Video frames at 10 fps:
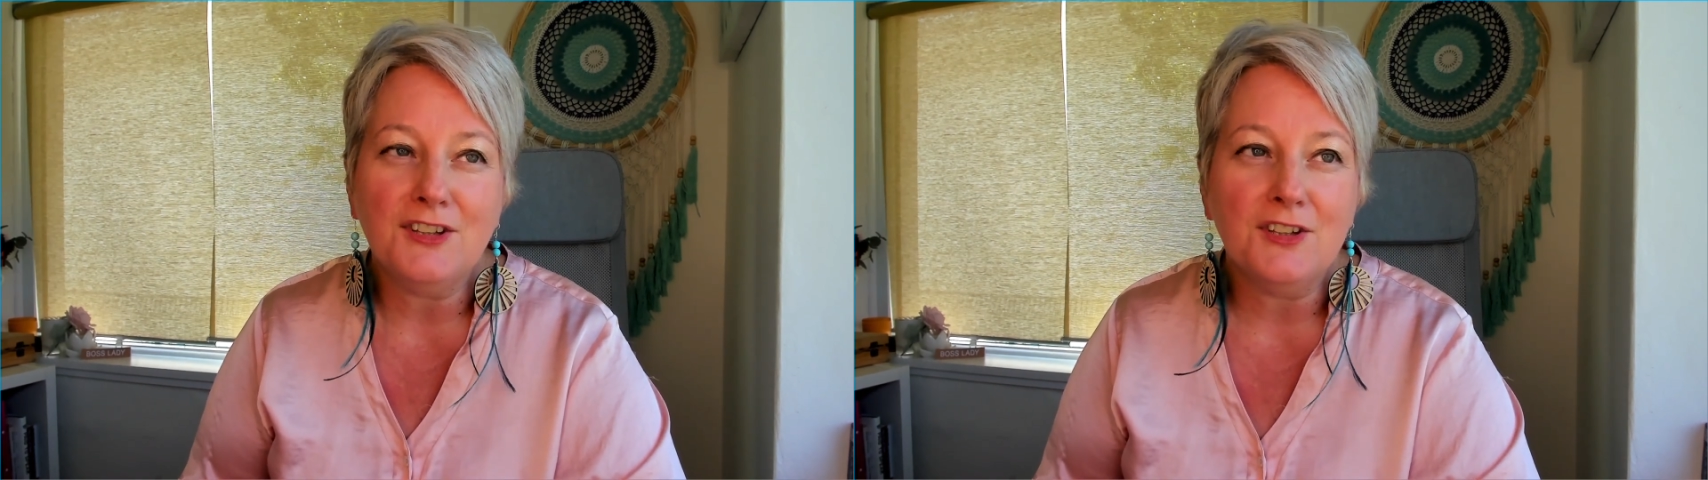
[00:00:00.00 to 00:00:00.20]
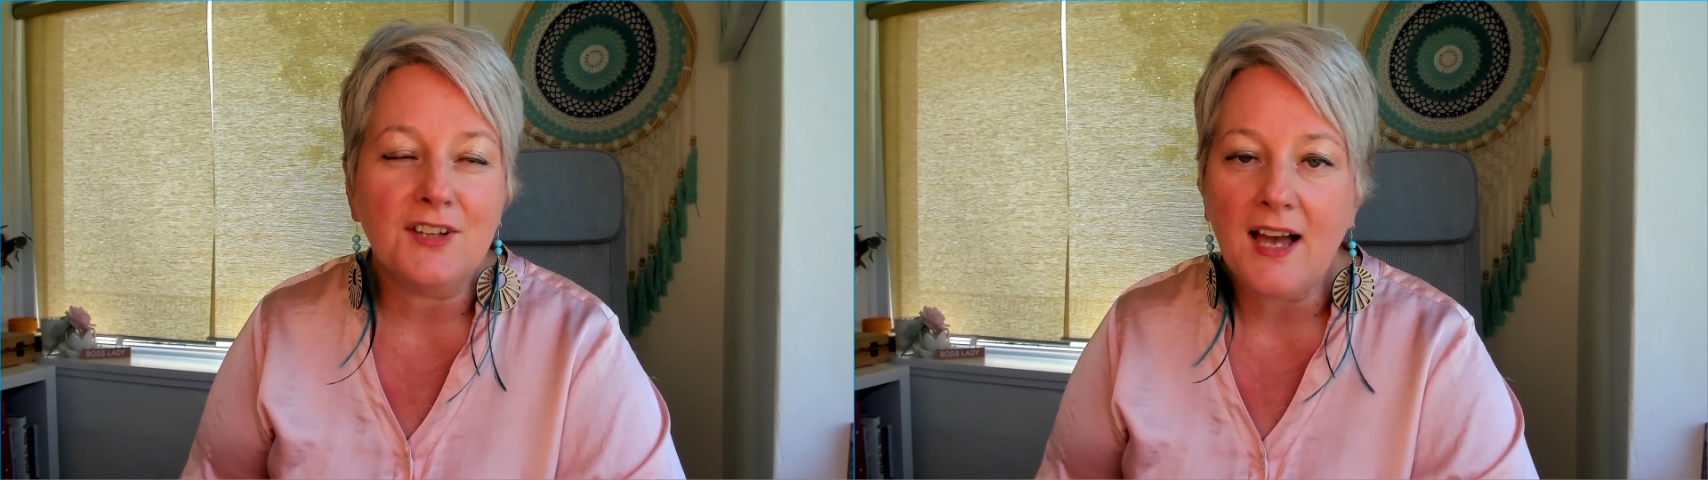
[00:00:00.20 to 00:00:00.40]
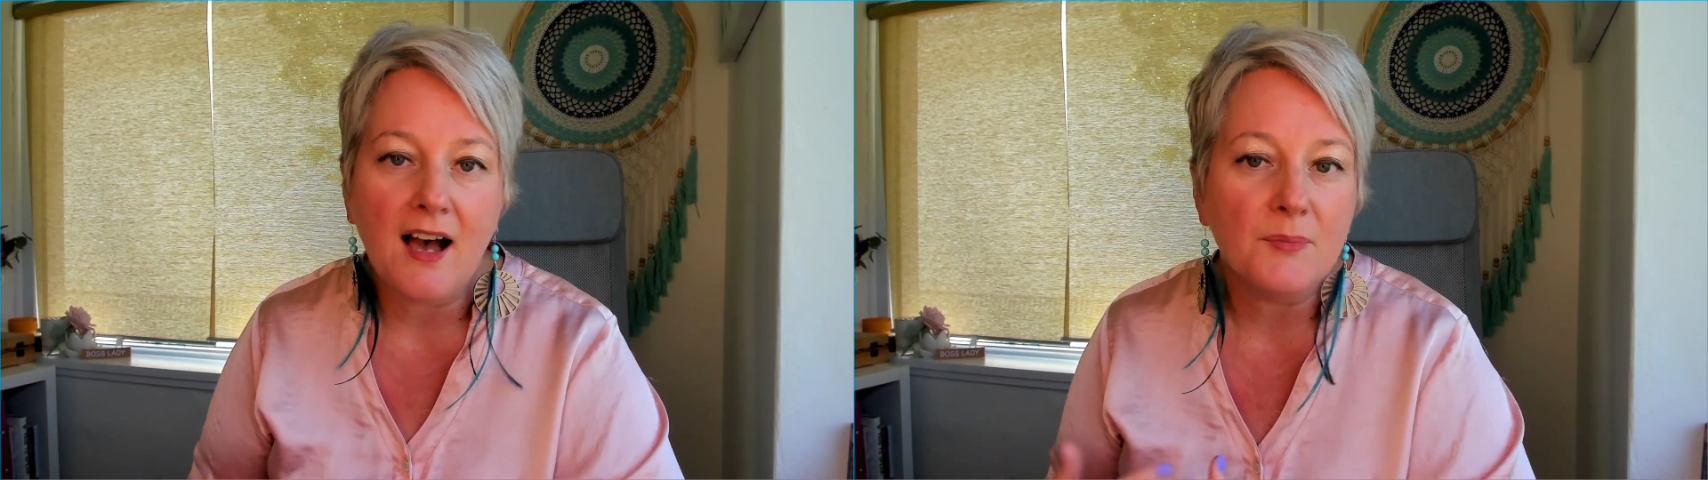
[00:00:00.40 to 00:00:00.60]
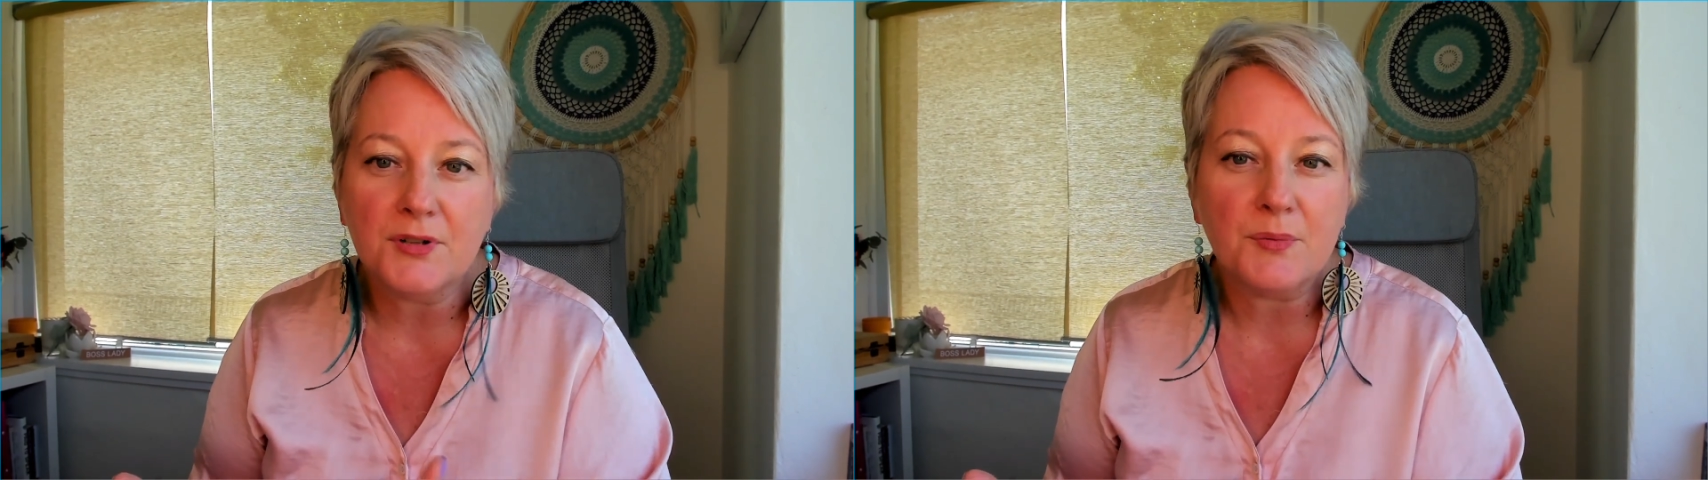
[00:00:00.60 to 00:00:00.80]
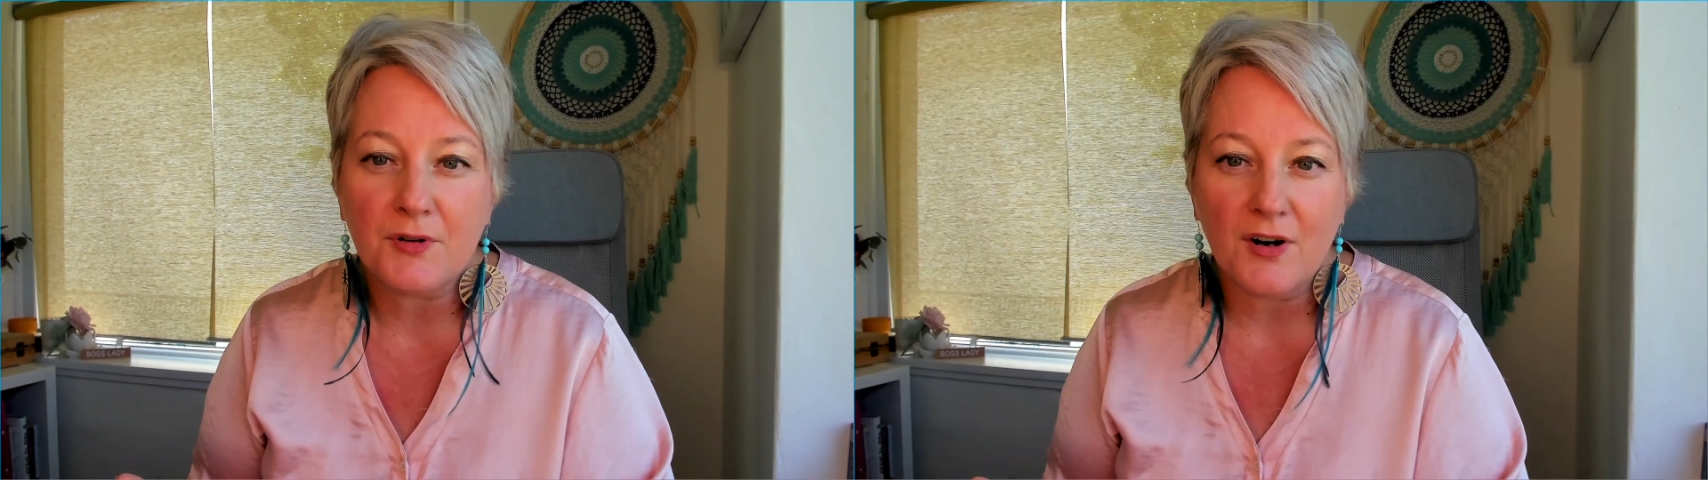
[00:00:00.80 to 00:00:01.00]
You can't
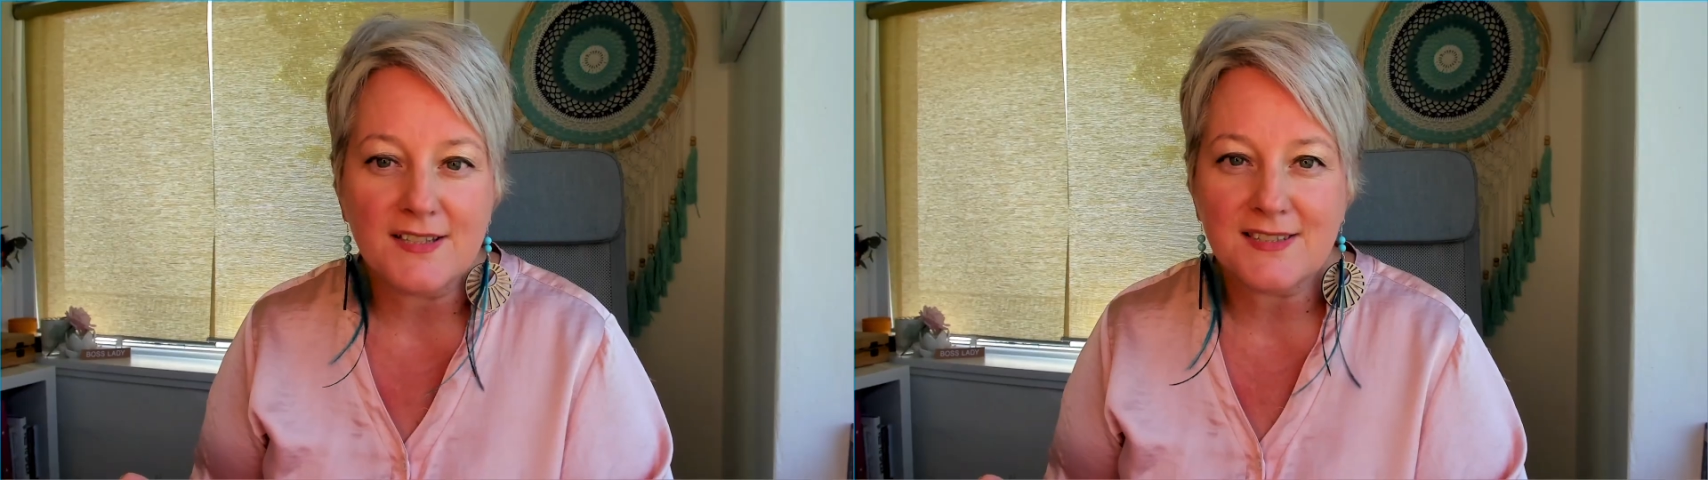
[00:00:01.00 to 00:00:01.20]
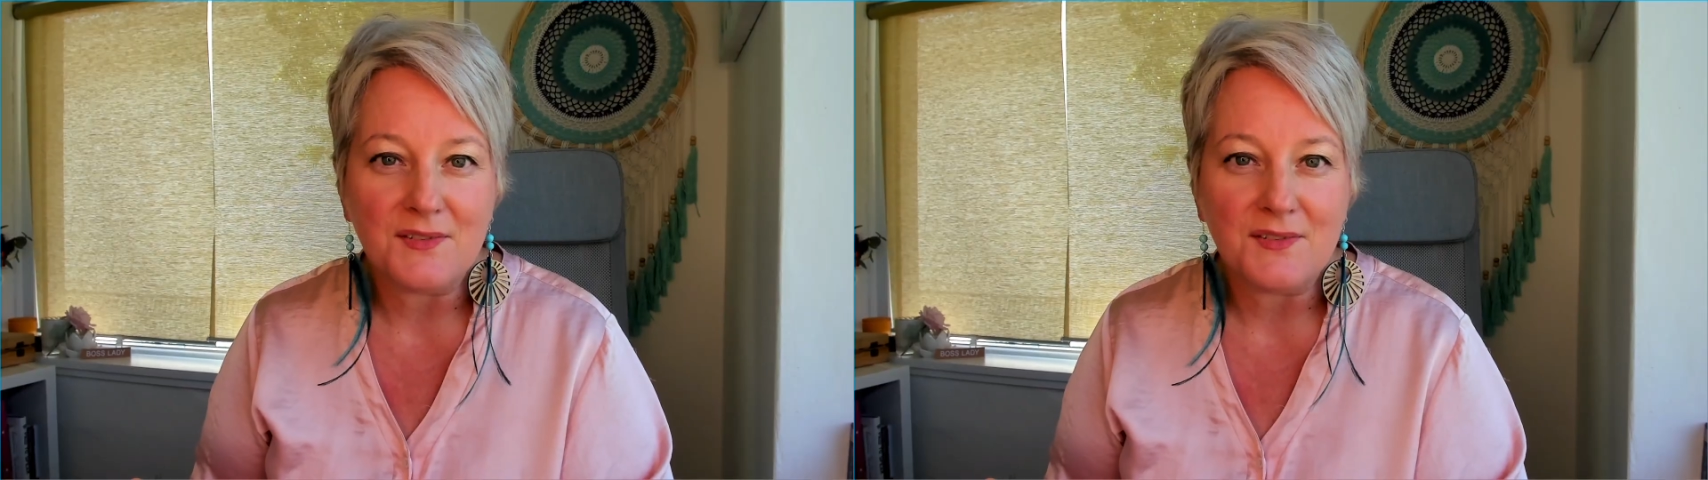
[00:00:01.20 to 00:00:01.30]
put a price